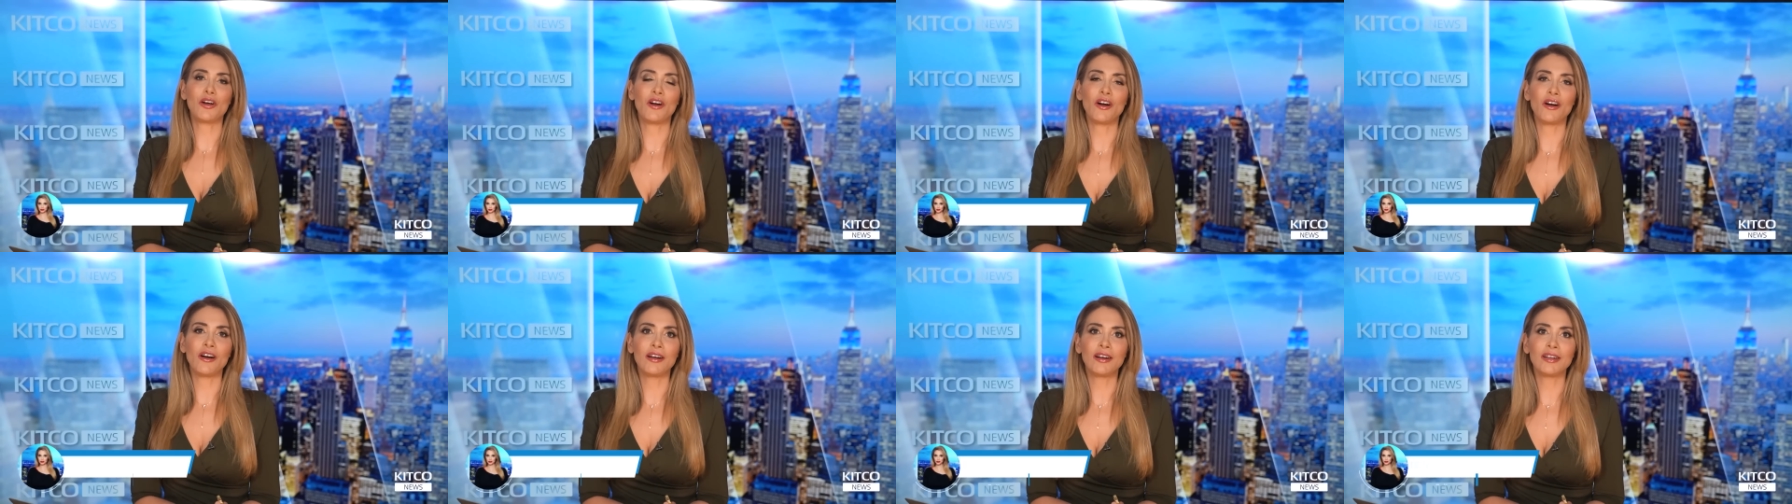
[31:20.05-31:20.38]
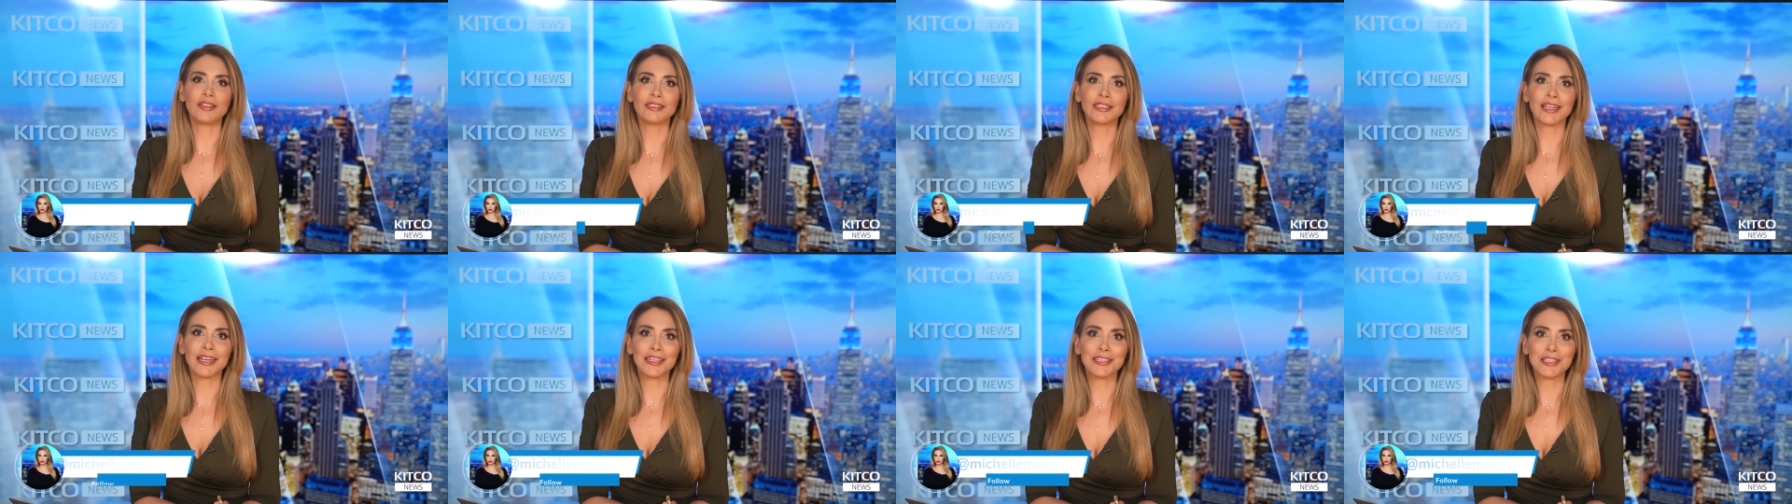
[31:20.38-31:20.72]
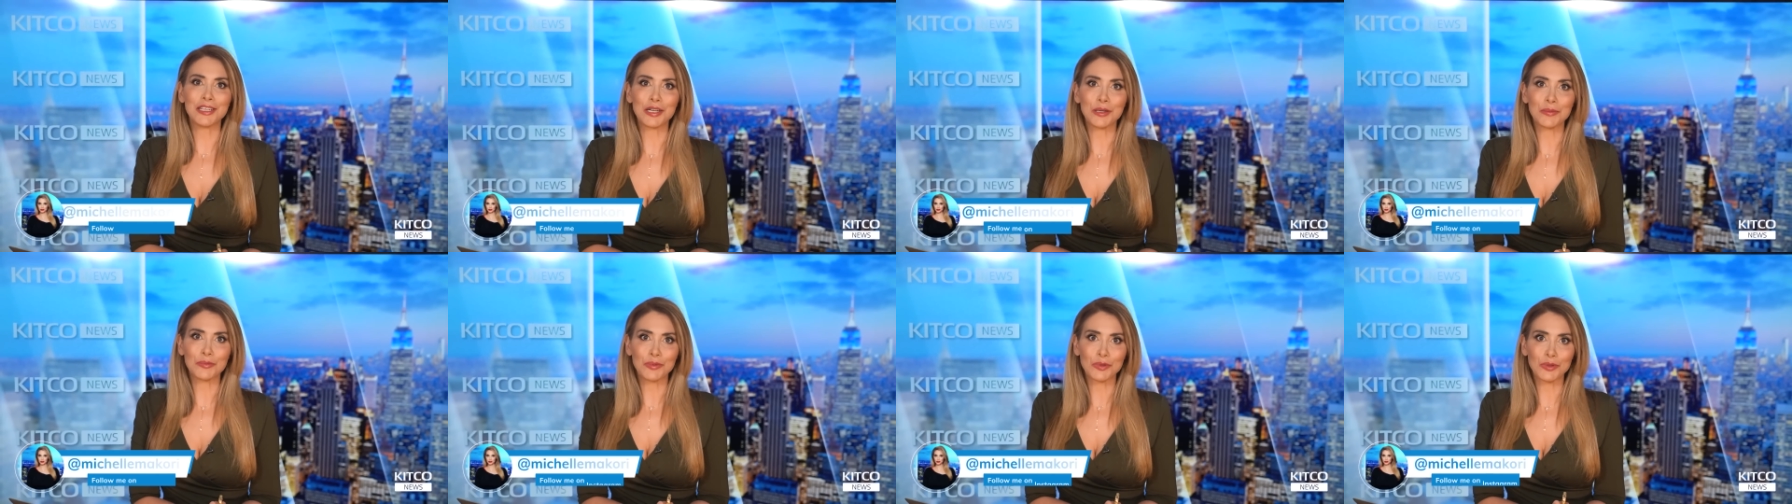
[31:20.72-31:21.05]
on a
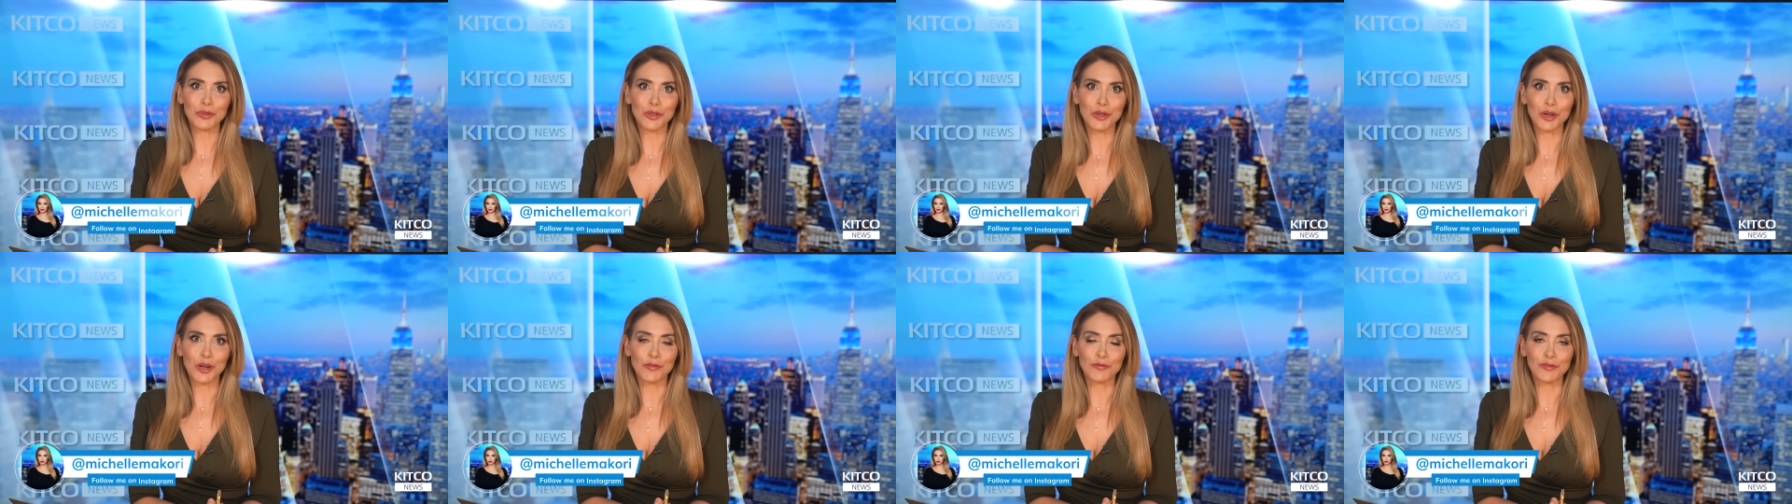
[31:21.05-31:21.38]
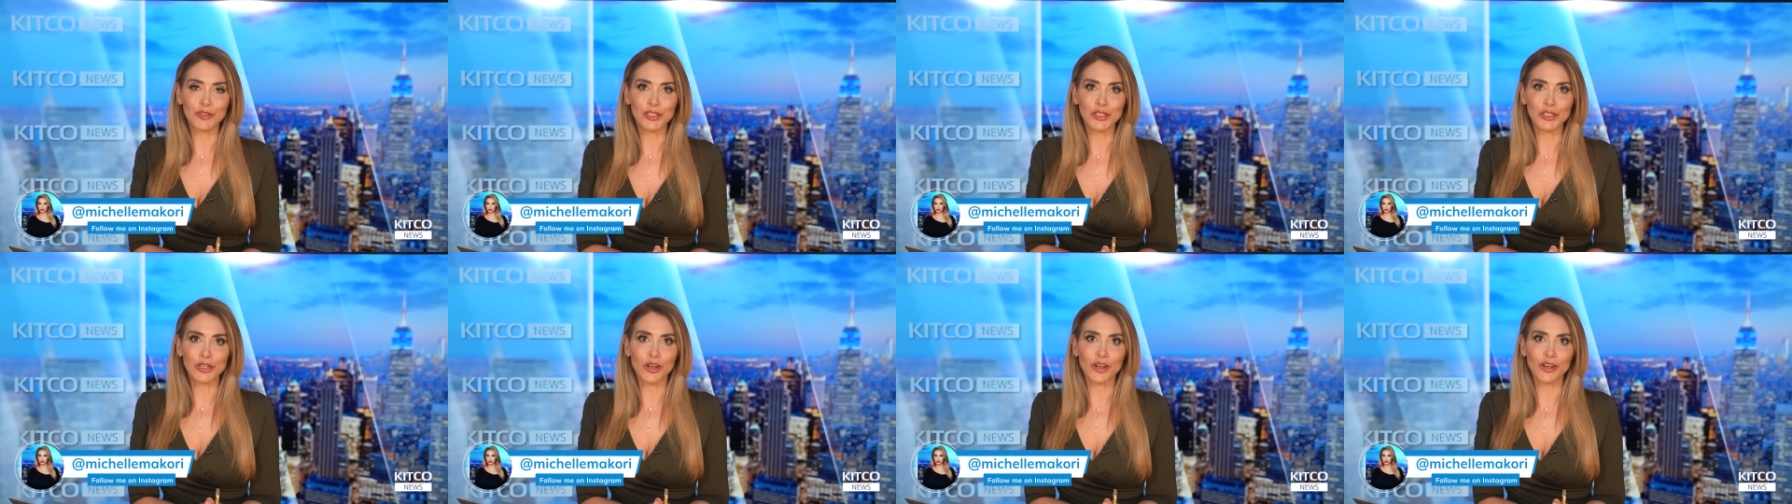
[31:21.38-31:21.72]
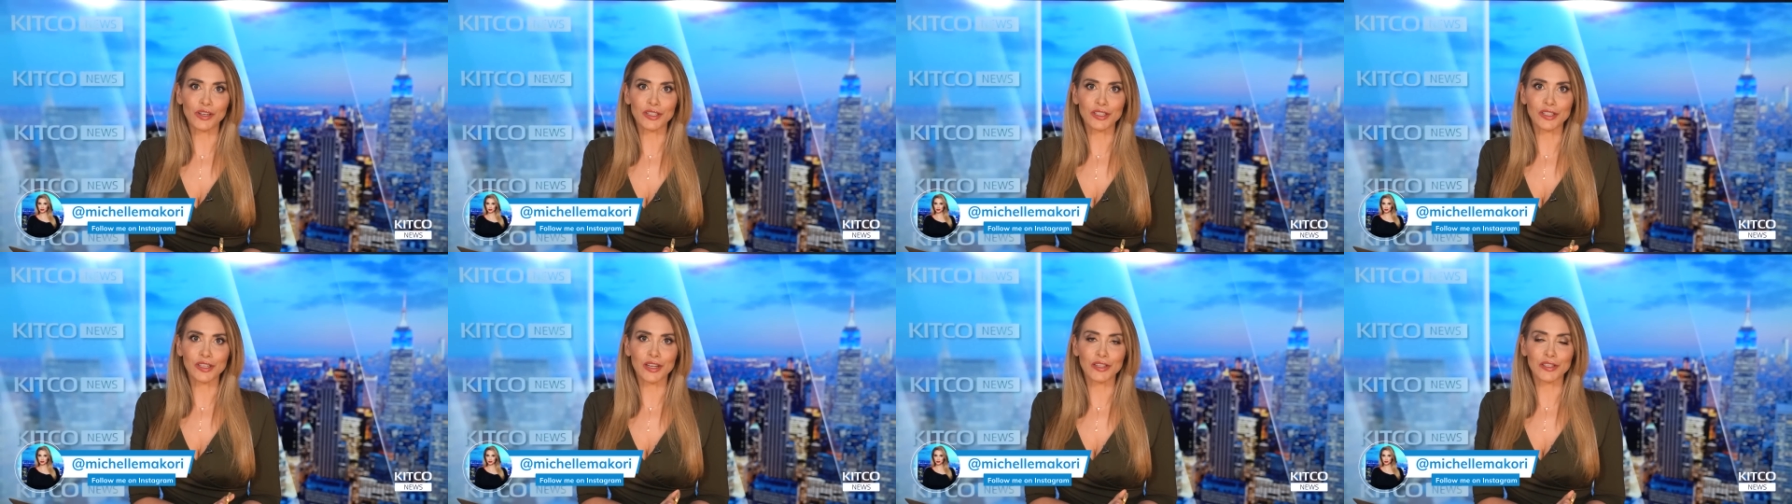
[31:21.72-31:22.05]
number of
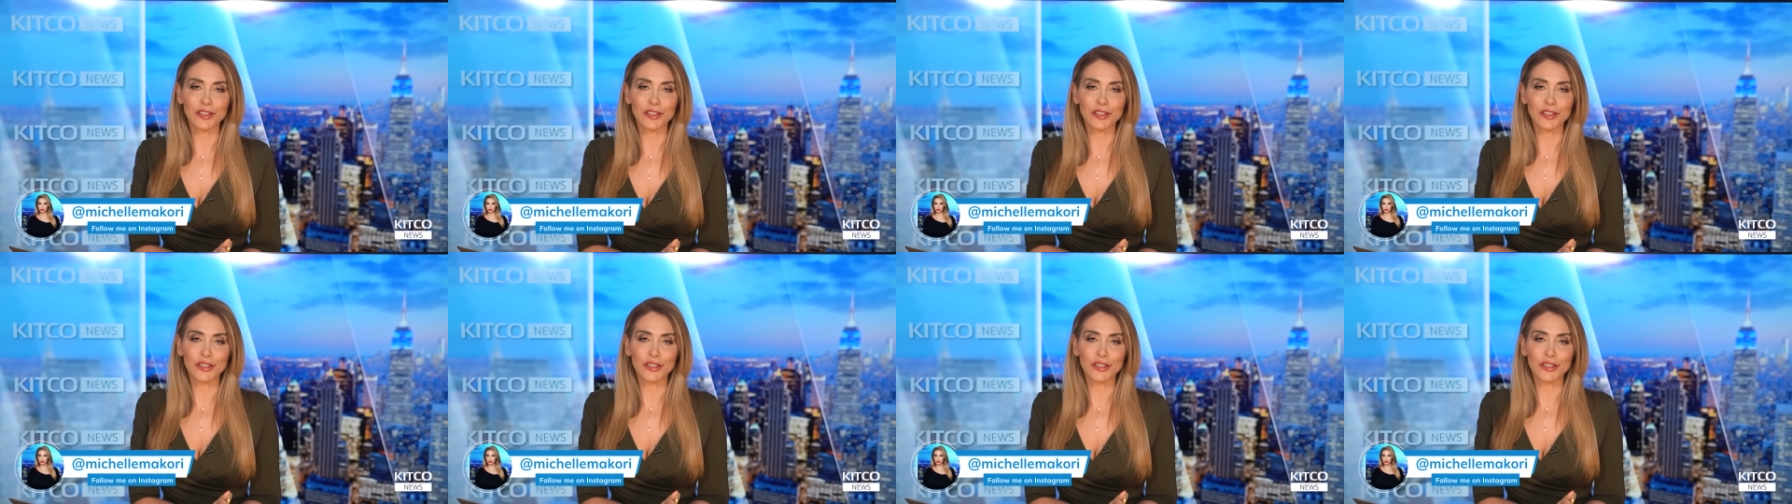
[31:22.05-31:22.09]
stocks,